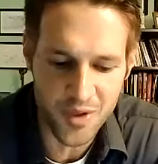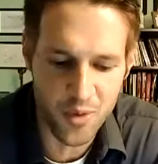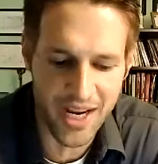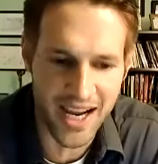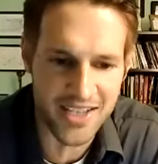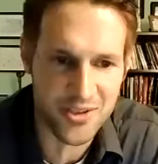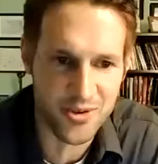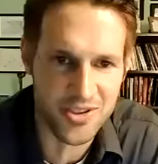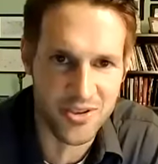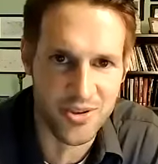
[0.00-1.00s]
we had a high
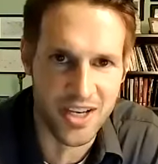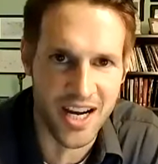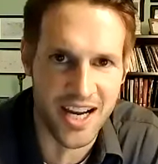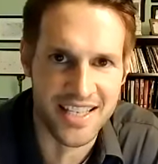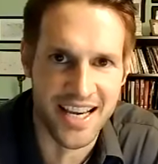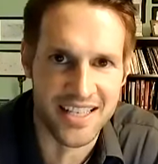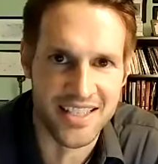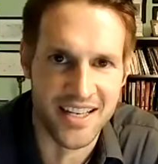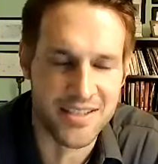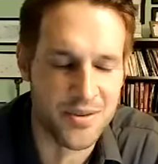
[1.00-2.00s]
school student contact
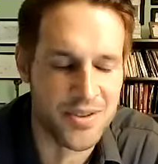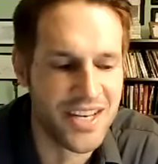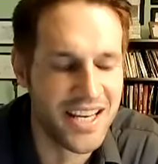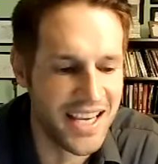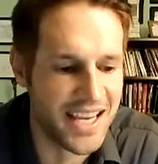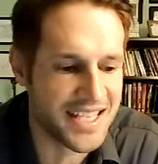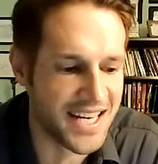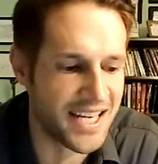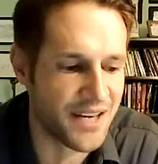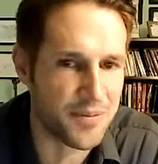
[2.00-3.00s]
us, which is kind
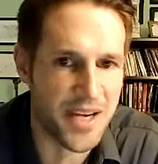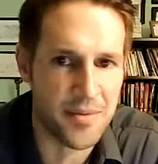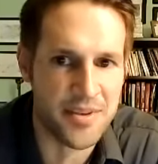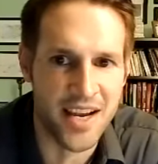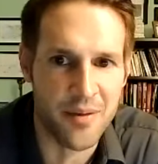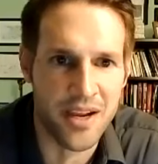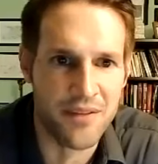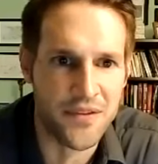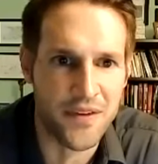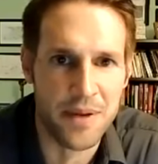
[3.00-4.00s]
of neat. From time to time, we have
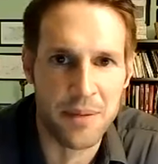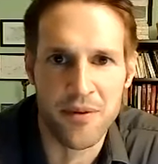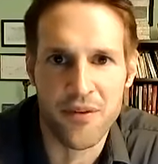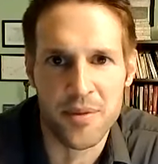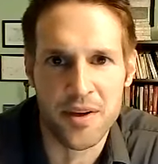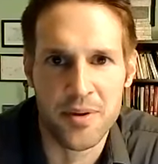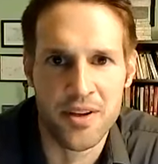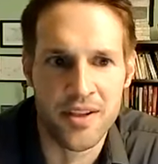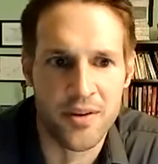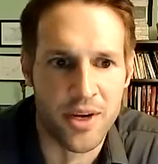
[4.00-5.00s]
different people from the
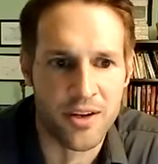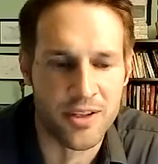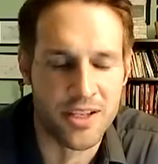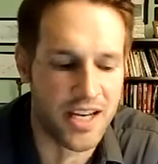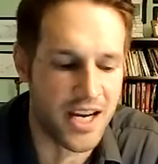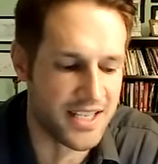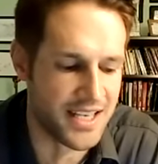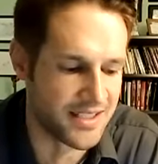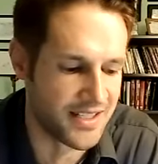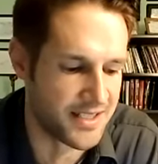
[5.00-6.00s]
community that regularly
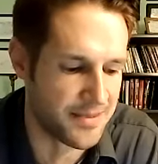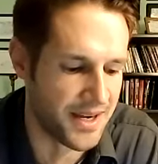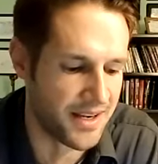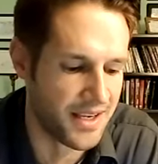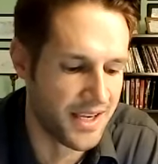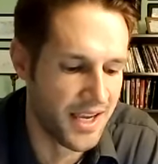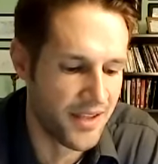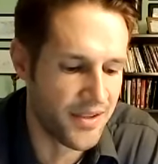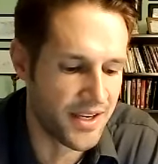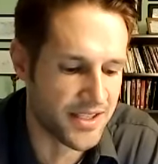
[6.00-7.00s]
contact us about
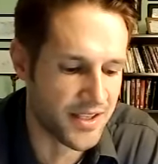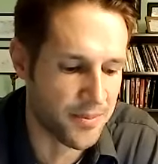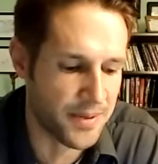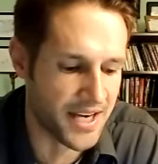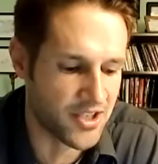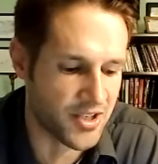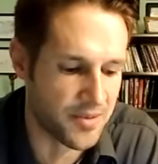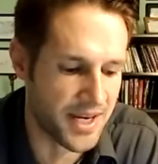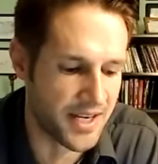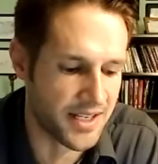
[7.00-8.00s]
things that they're passionate
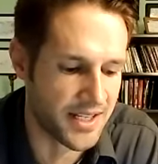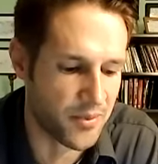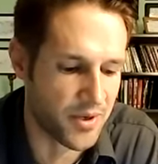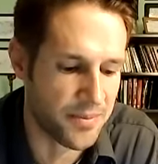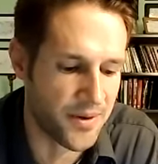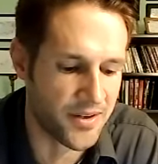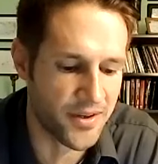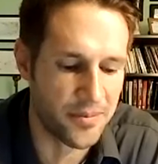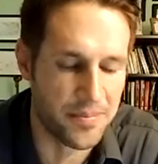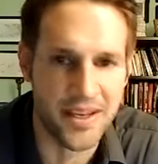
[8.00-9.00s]
about and they want to
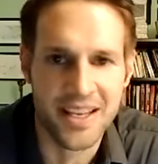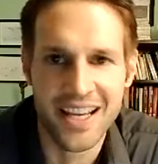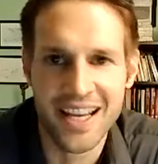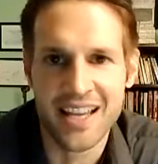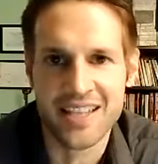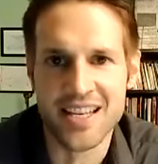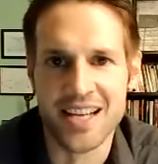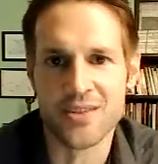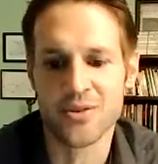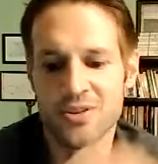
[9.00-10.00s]
partner. But this high
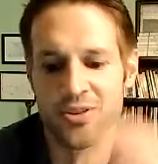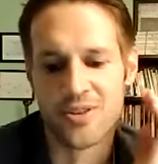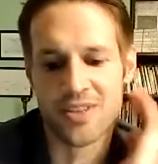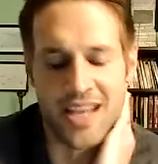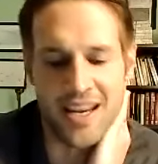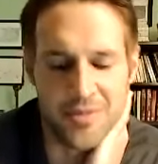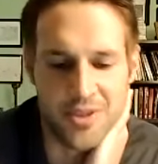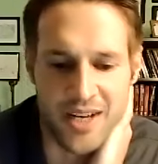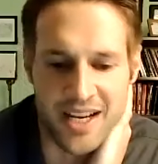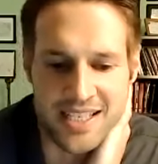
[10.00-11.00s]
school student came
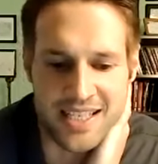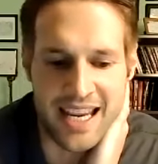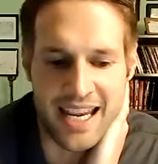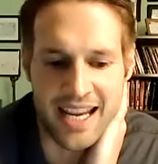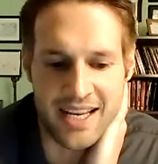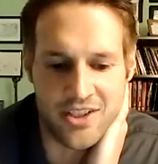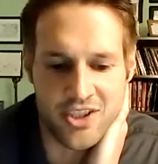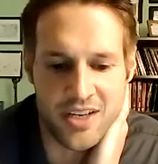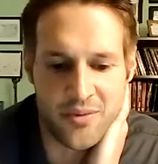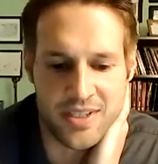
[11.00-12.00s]
to us and
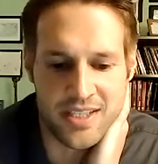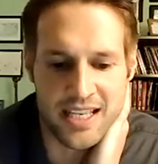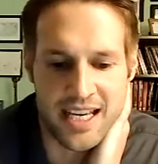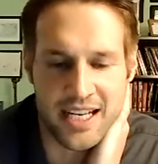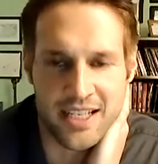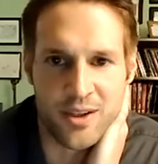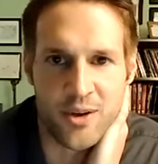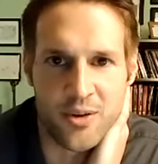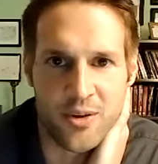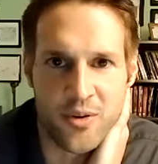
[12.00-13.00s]
she had recently gotten a
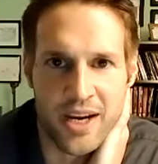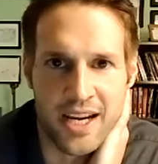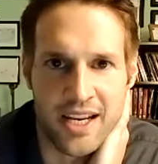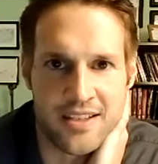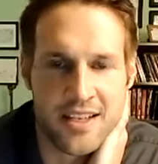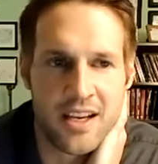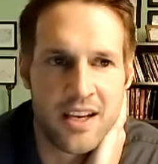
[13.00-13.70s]
local grant,